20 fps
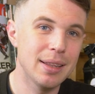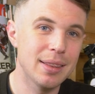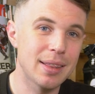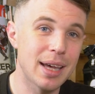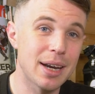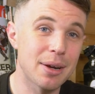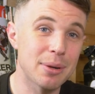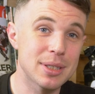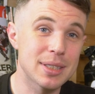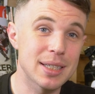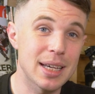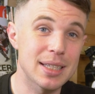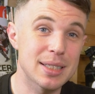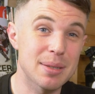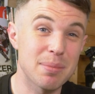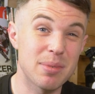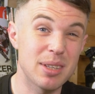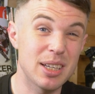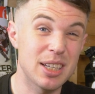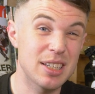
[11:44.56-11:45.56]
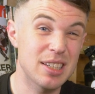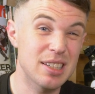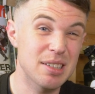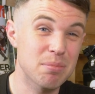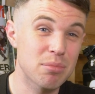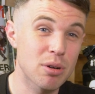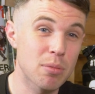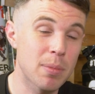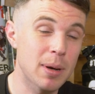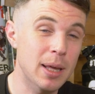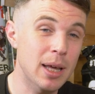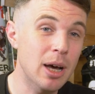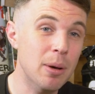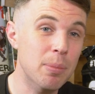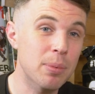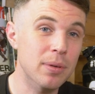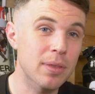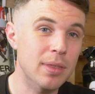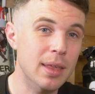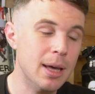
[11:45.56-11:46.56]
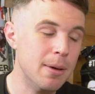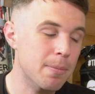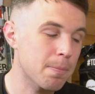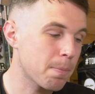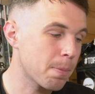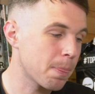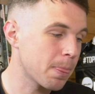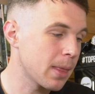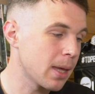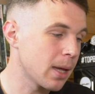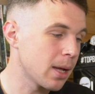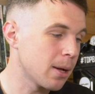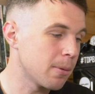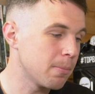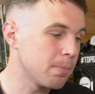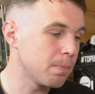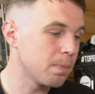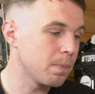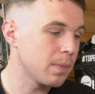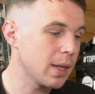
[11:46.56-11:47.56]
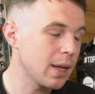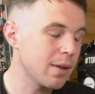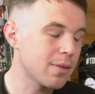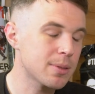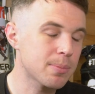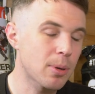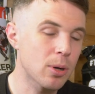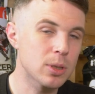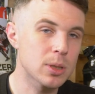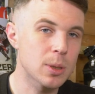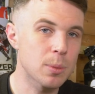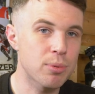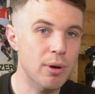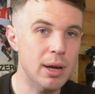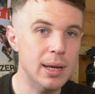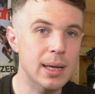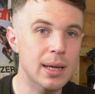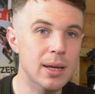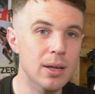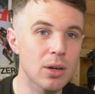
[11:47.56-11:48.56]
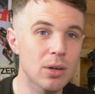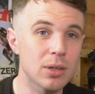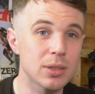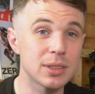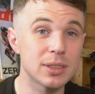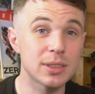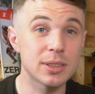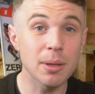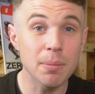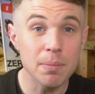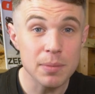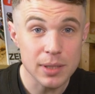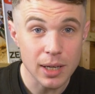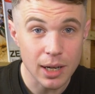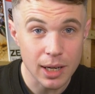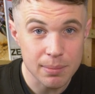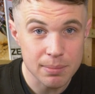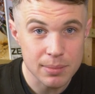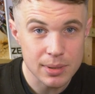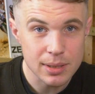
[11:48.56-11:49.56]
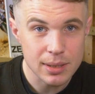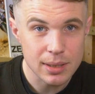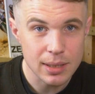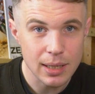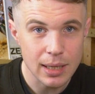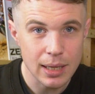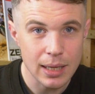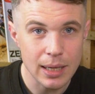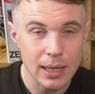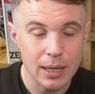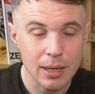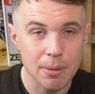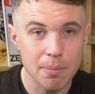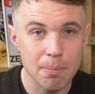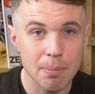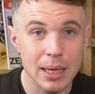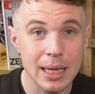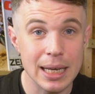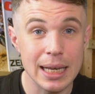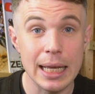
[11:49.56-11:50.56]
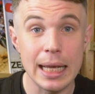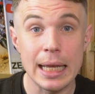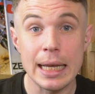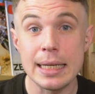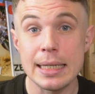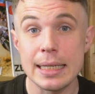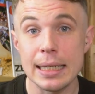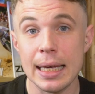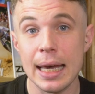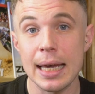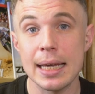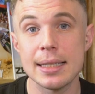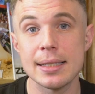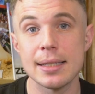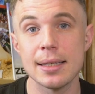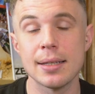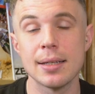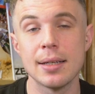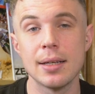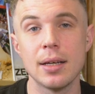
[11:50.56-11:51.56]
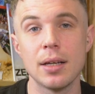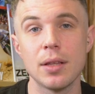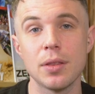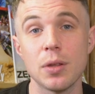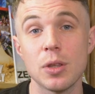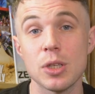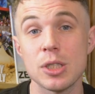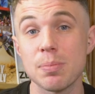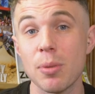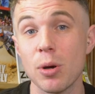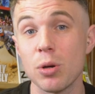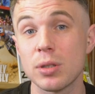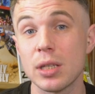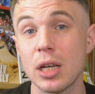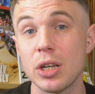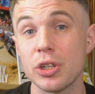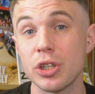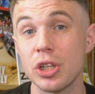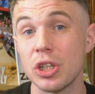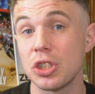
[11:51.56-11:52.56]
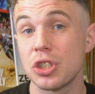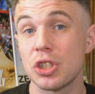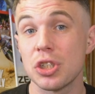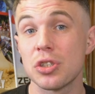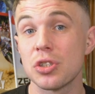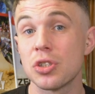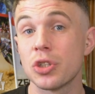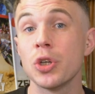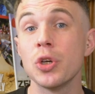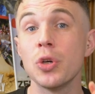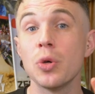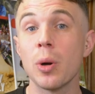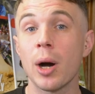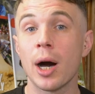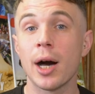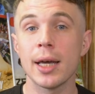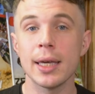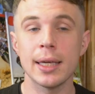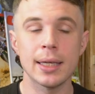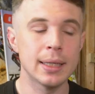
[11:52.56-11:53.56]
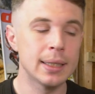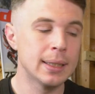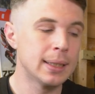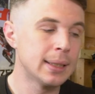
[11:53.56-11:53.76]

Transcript: then I would say something's probably up with that. If spokes are braking a lot, sometimes it can be an indicator that the spoke tension is just too high.